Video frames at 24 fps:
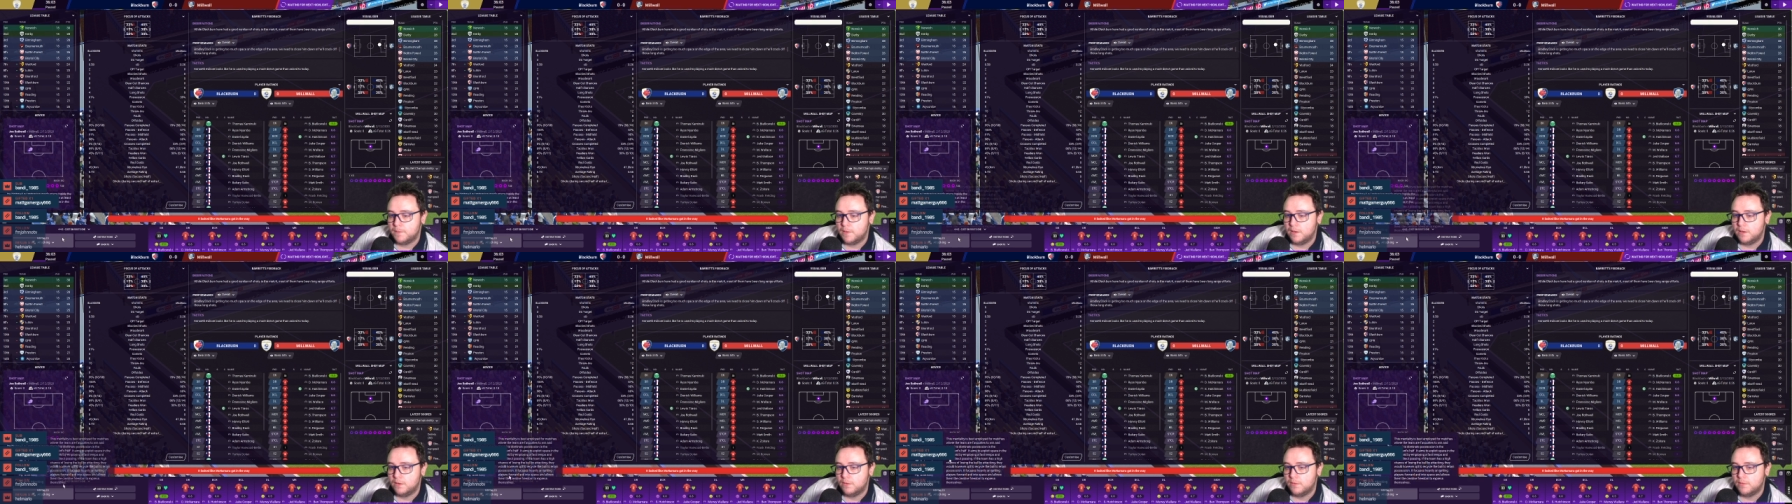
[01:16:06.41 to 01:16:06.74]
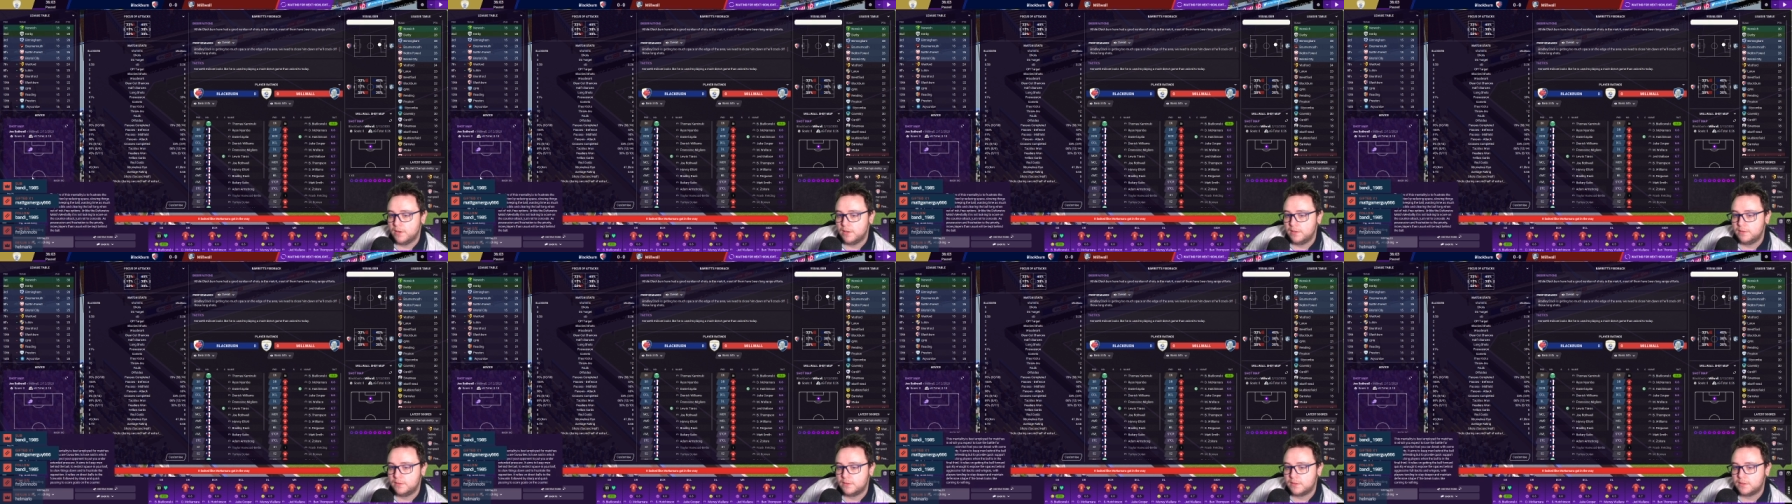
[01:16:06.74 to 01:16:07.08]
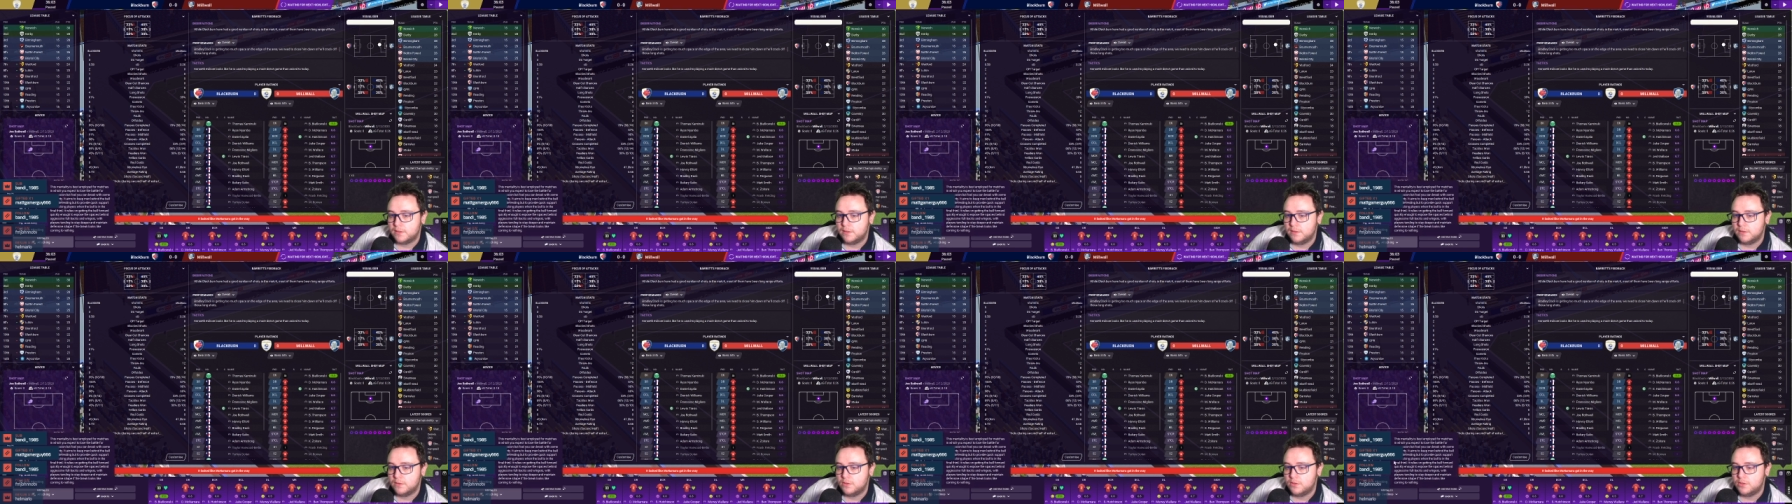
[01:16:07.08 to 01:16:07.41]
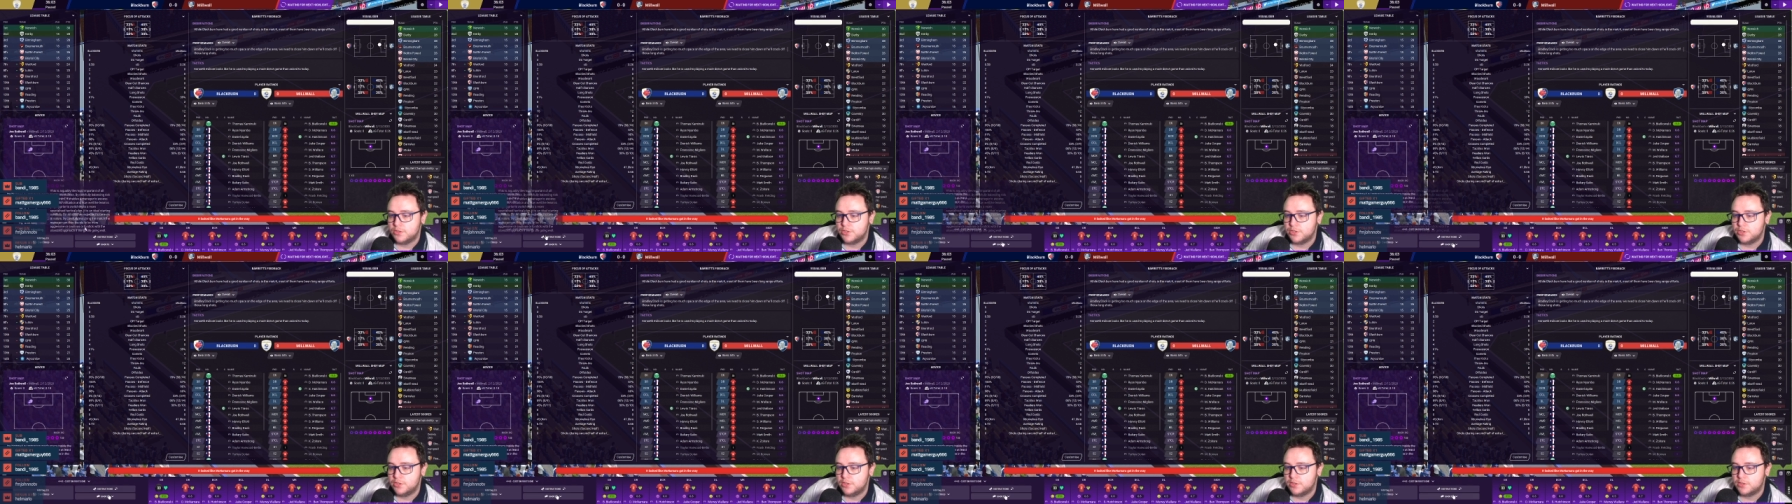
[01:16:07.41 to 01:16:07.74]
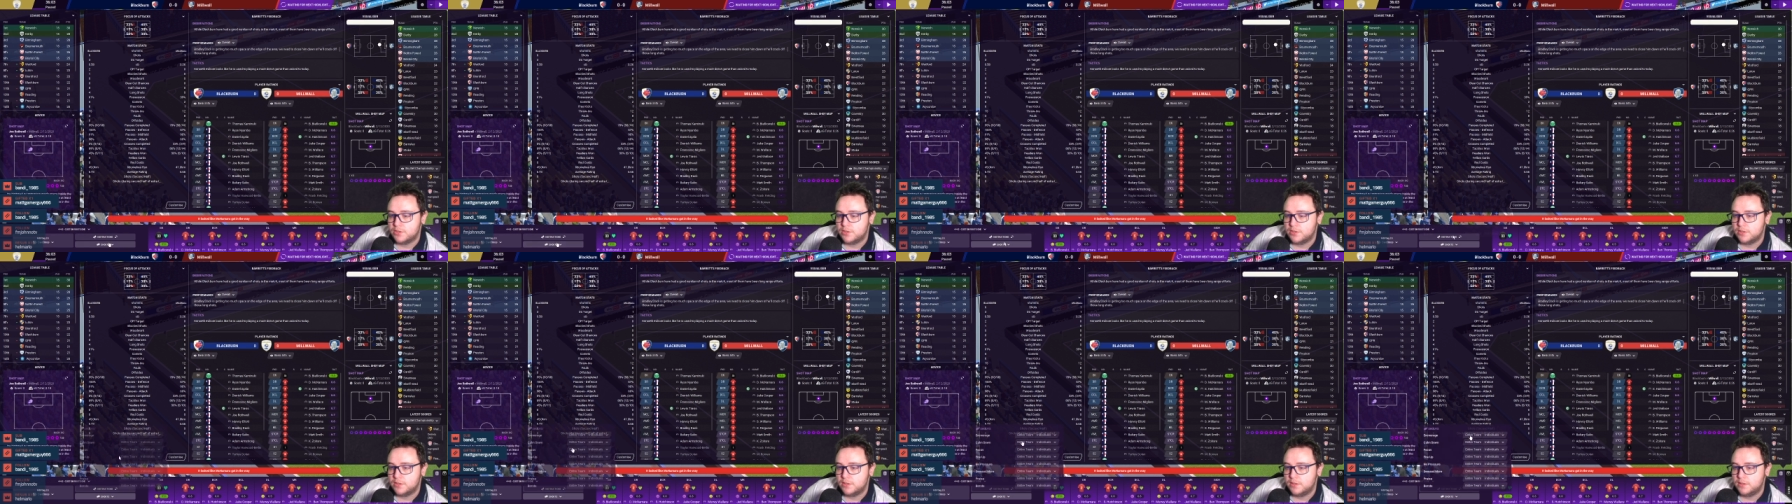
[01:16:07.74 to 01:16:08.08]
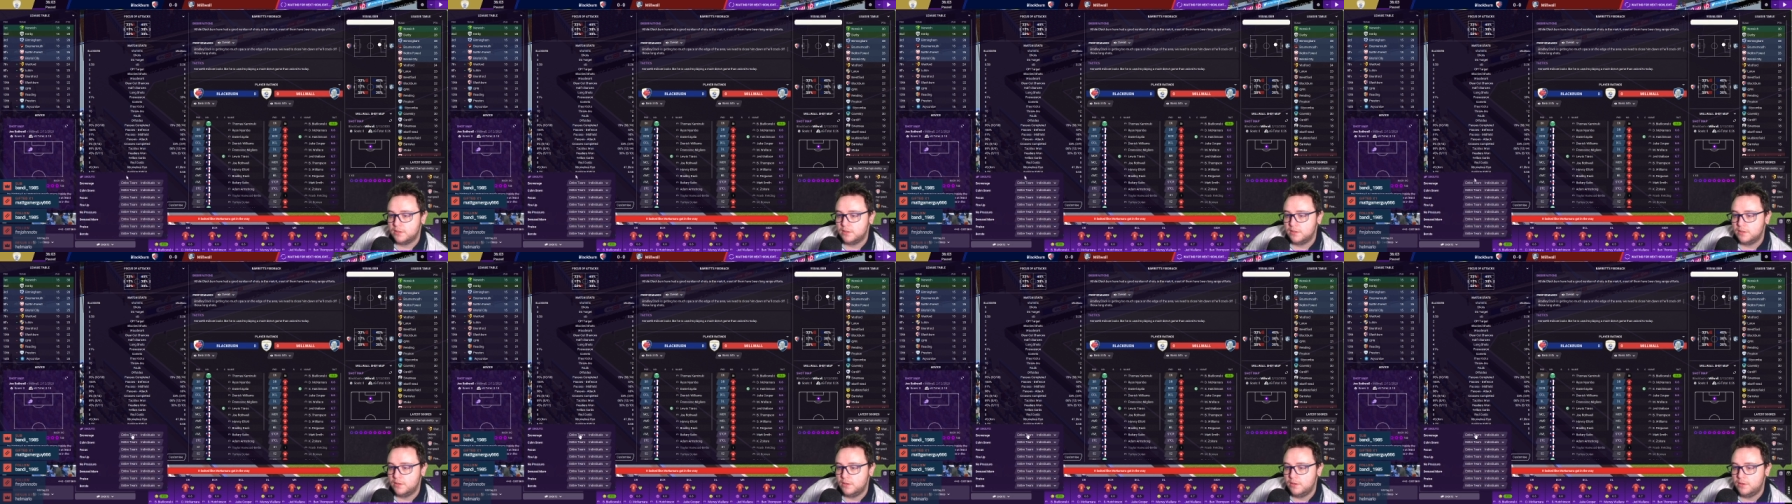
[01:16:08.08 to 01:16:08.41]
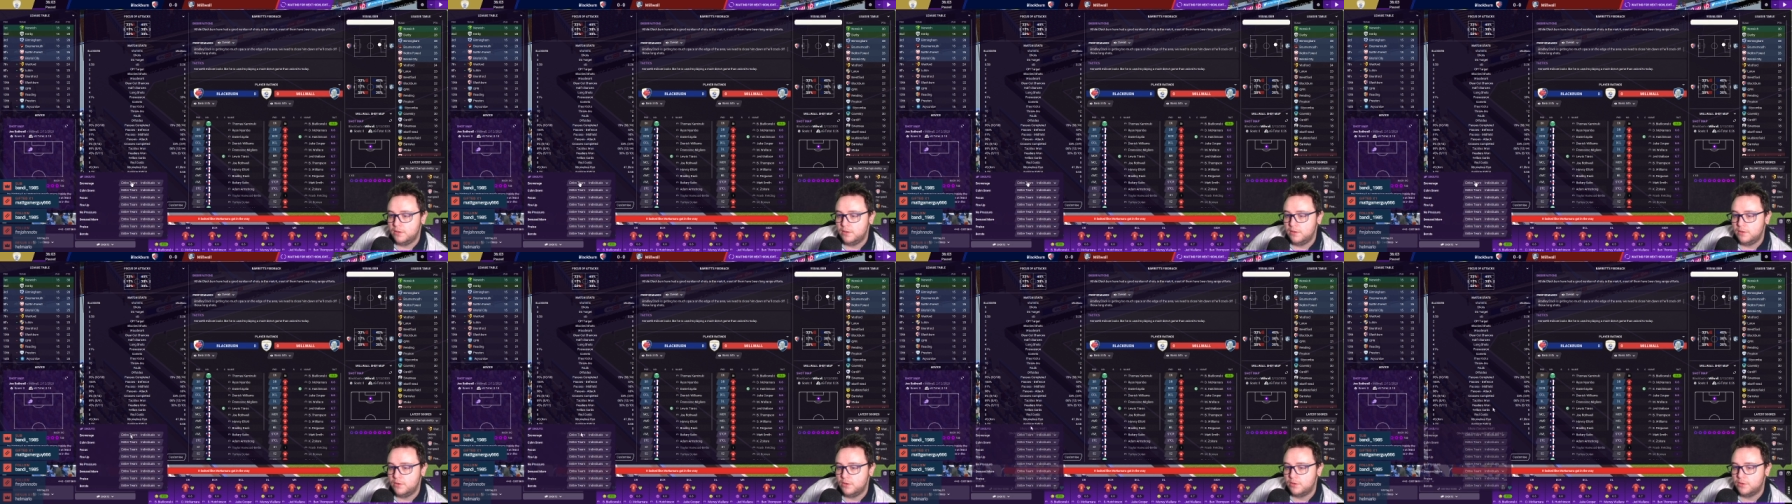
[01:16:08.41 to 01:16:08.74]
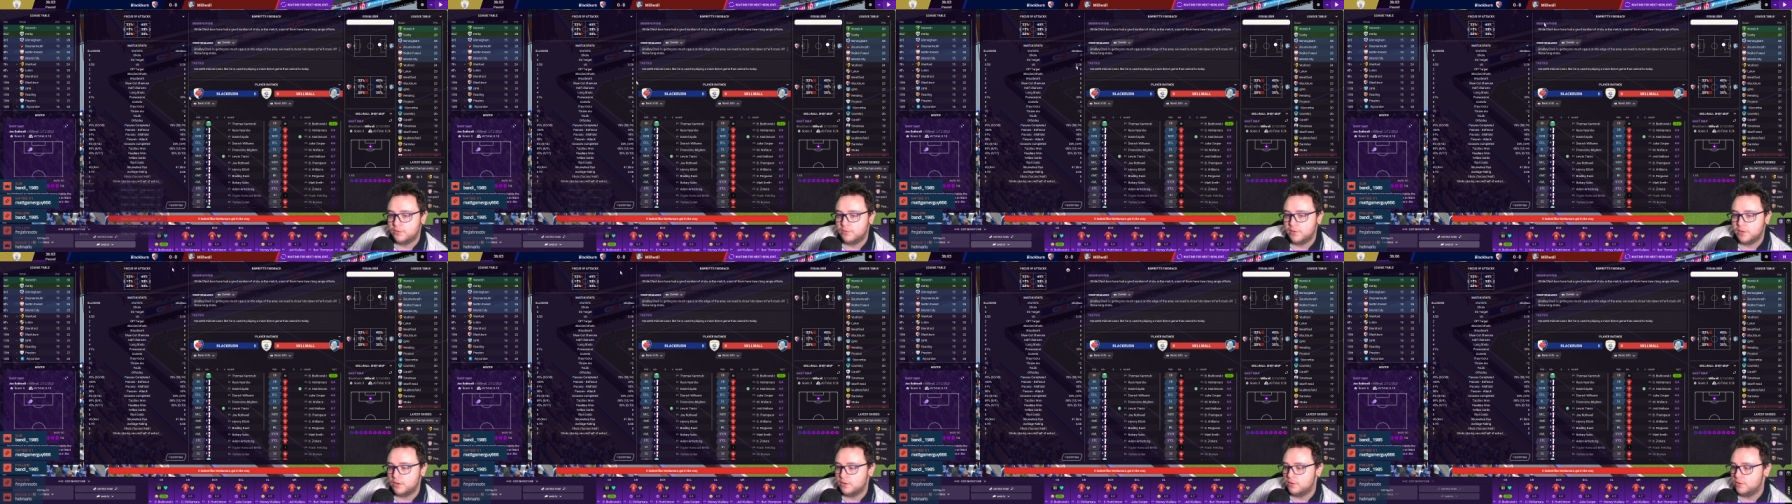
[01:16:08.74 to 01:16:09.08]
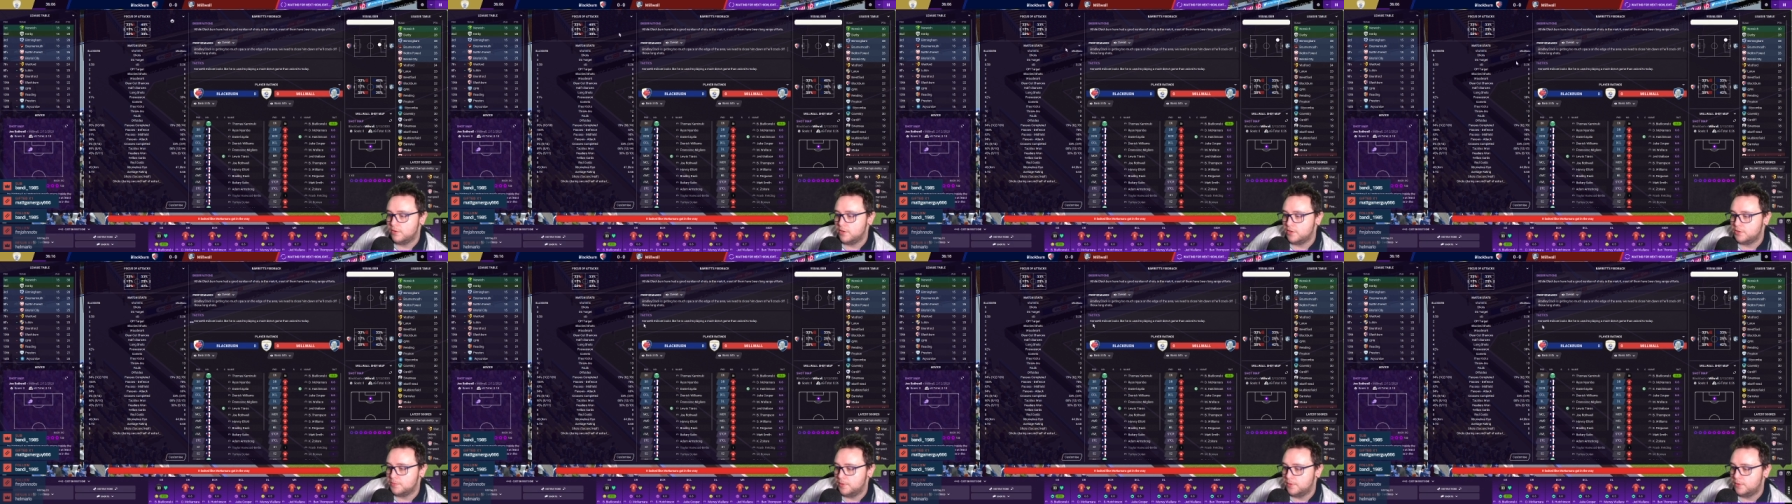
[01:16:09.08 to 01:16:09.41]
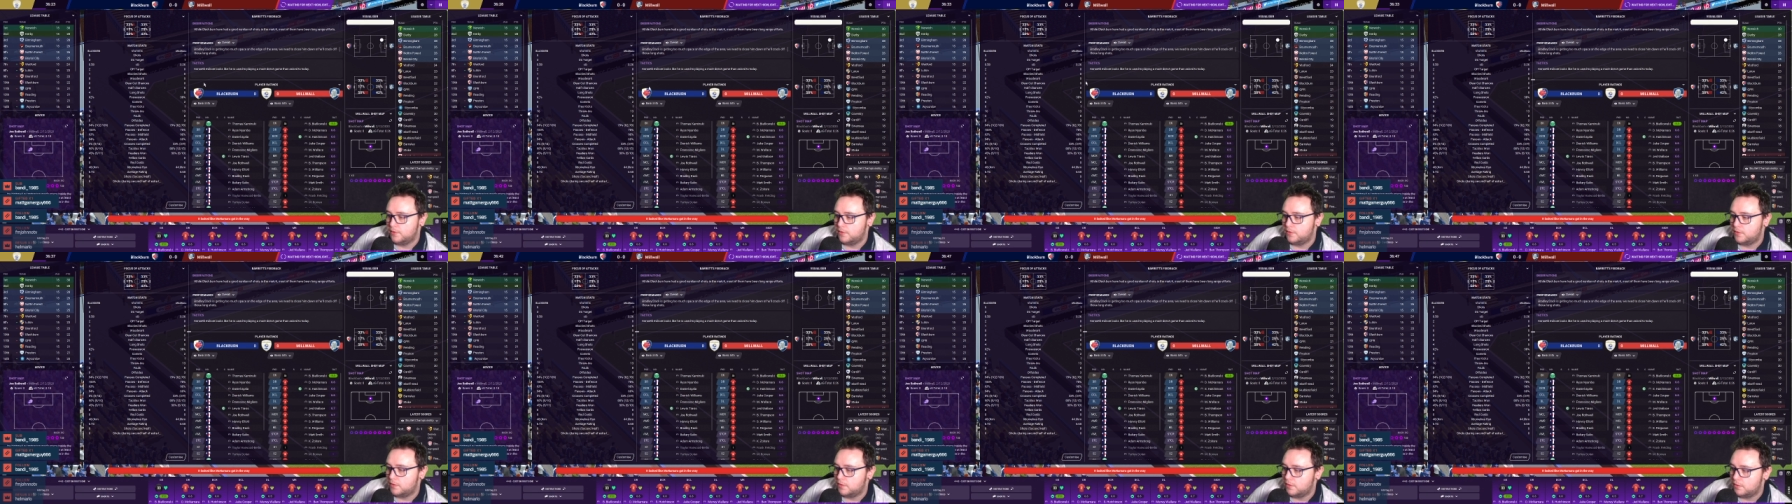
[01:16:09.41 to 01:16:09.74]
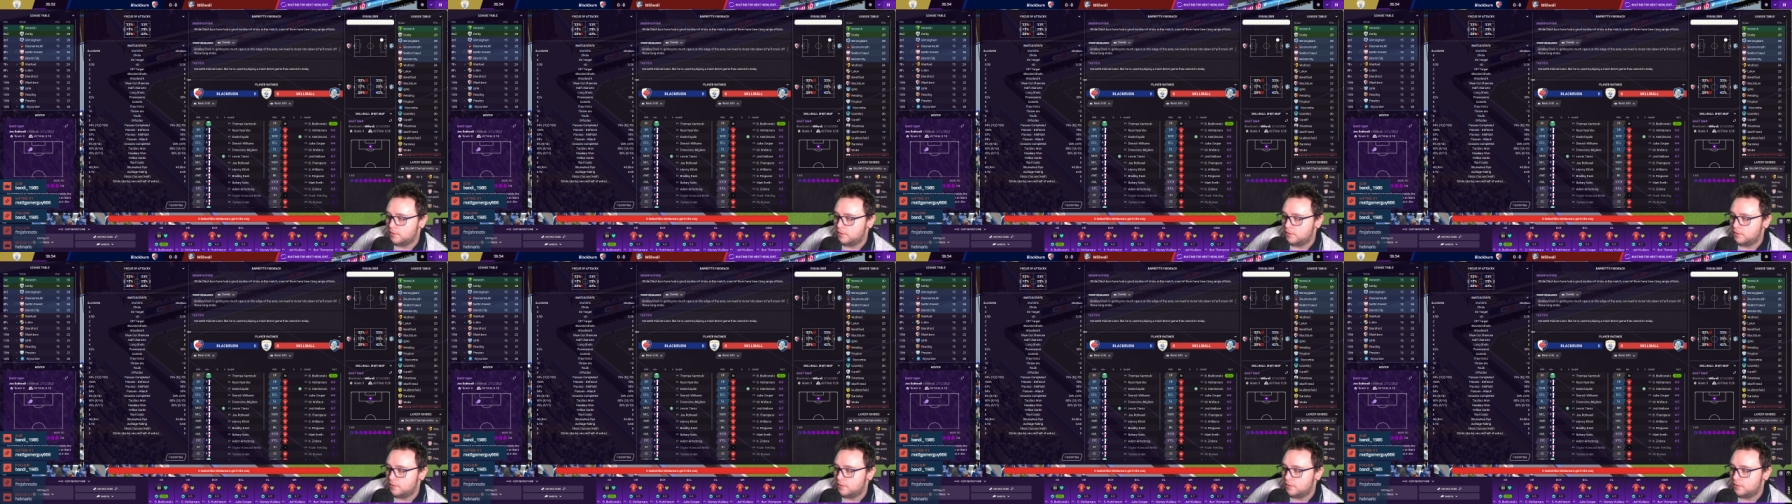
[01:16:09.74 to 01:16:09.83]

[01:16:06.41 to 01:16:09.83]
All right. Cautious. Another encouragement.